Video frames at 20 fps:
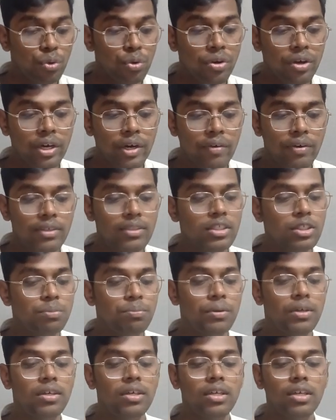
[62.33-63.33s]
to recover this
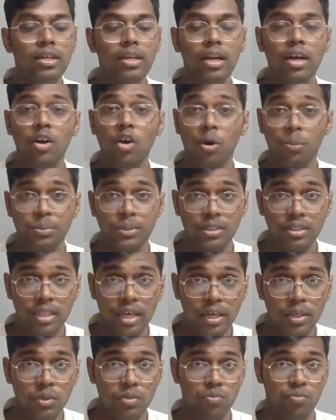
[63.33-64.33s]
particular object
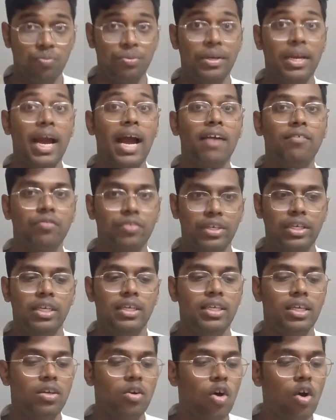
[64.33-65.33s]
that we have
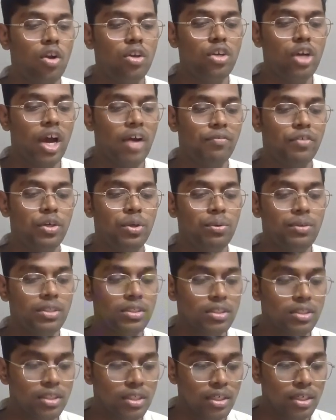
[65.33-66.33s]
deleted, all you have to do
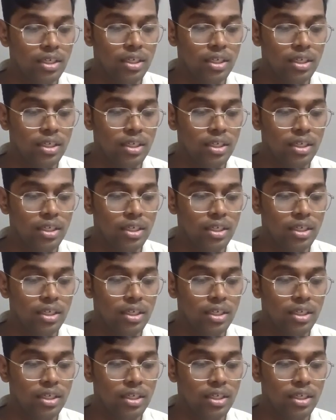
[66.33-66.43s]
is